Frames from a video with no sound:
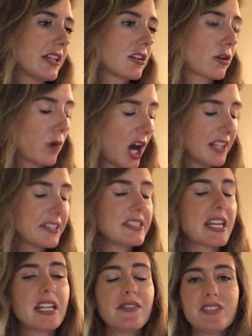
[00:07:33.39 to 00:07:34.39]

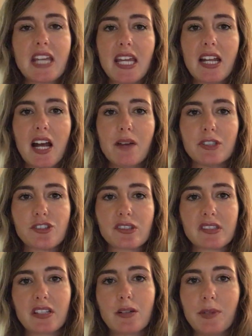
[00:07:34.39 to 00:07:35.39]
qualitative data, which
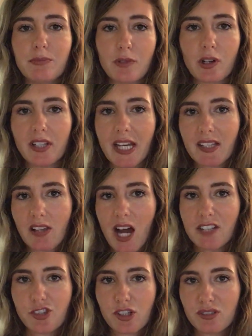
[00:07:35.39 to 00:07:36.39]
is a little bit more like
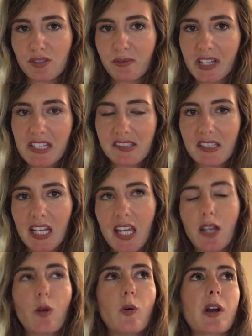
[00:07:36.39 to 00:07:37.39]
logical
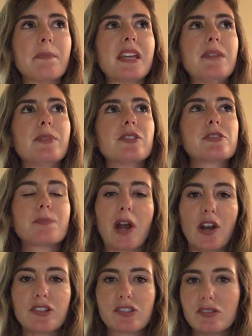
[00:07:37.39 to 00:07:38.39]
reasoning or people's
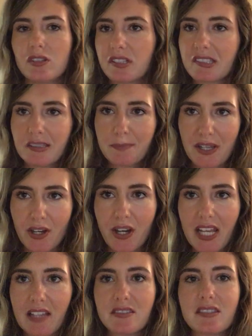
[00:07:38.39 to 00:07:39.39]
personal
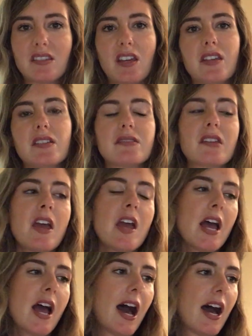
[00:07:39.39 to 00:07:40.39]
experiences
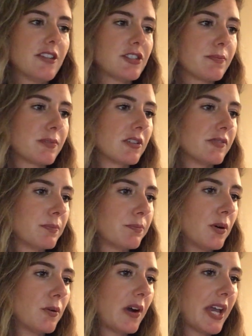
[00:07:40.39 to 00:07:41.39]
to prove a
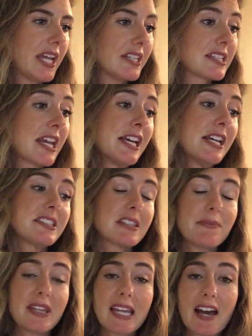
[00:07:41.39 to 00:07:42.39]
point?
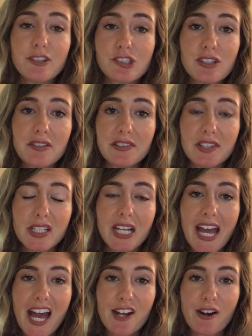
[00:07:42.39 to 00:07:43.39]
Something else you can look
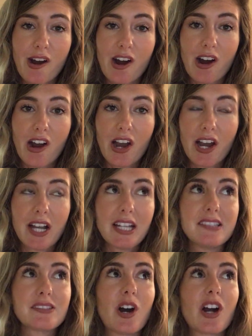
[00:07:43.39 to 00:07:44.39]
at are
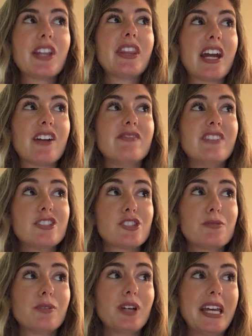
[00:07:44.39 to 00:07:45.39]
there
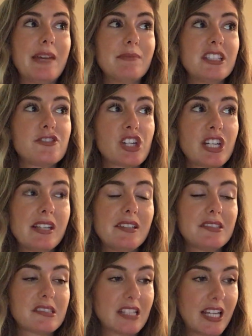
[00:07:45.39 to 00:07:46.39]
visual
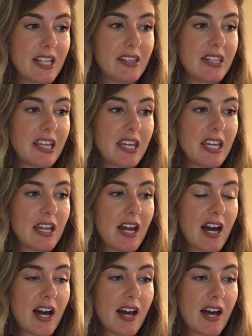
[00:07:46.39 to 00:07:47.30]
images in the